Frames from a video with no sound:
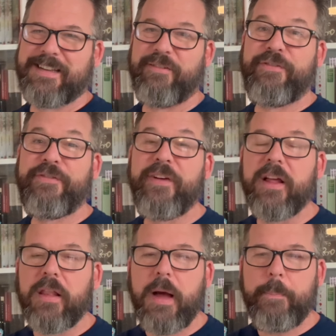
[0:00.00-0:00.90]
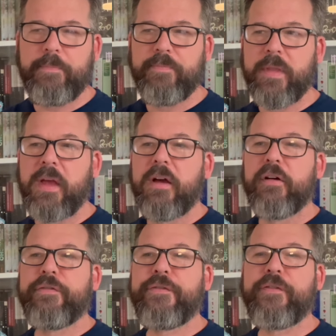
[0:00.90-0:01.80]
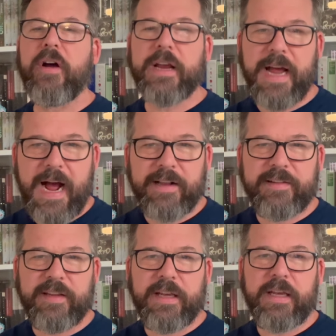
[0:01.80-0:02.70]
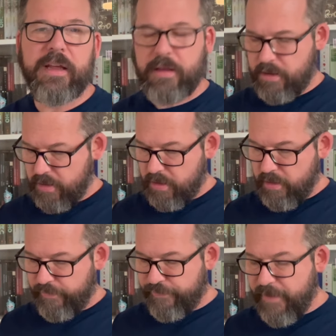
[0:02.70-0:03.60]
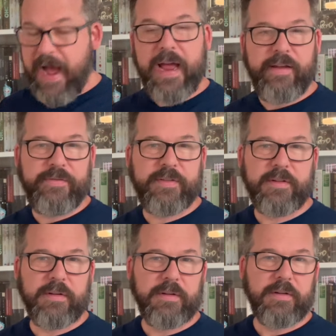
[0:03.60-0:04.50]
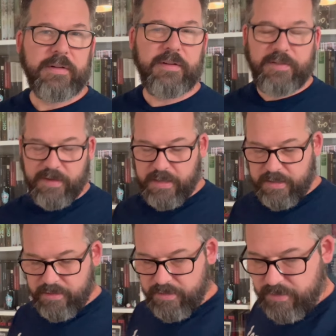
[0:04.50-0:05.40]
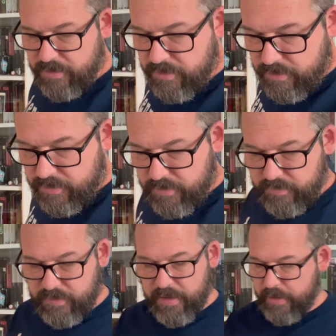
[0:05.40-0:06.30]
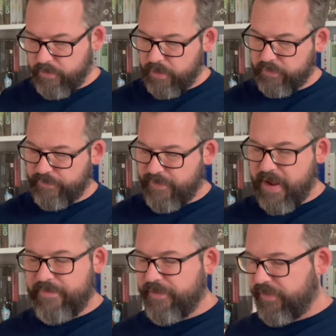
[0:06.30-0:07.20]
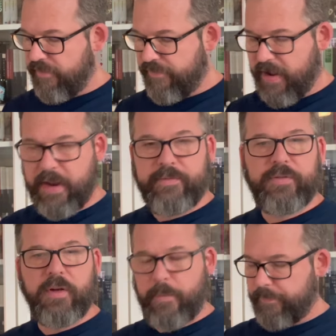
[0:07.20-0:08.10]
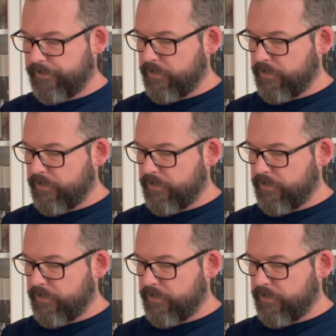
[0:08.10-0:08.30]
Philip fracassi fives. You see? See how that works? 555. So,